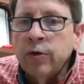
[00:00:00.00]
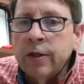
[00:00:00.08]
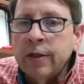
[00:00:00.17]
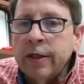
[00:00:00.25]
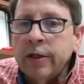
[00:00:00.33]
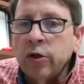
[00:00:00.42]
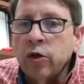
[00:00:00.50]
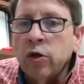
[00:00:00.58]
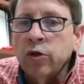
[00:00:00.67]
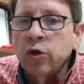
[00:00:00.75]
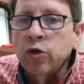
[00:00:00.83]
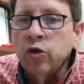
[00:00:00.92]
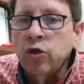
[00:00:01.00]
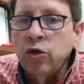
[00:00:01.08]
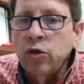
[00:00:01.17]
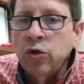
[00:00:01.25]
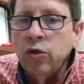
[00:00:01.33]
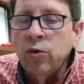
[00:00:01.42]
disease are also
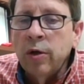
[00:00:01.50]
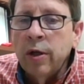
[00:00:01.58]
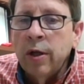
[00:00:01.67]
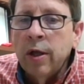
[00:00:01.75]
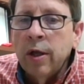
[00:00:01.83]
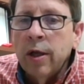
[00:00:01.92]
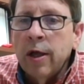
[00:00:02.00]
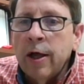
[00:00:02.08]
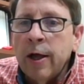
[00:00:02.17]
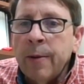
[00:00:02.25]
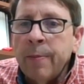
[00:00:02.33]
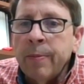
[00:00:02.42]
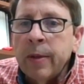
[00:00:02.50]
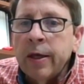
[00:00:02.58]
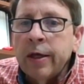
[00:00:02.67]
two um,